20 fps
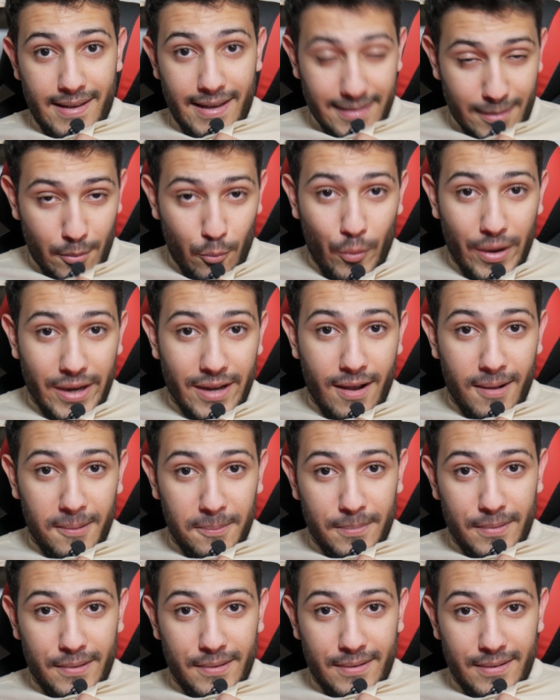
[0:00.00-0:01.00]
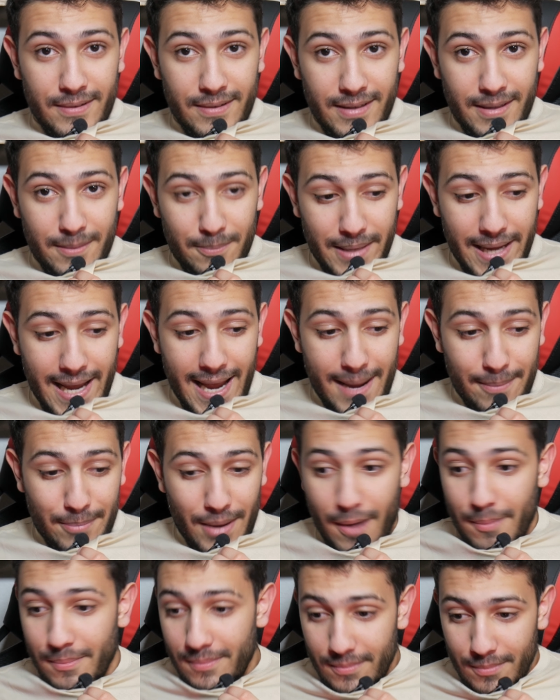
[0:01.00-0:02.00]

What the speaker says: and then wake up and be happy.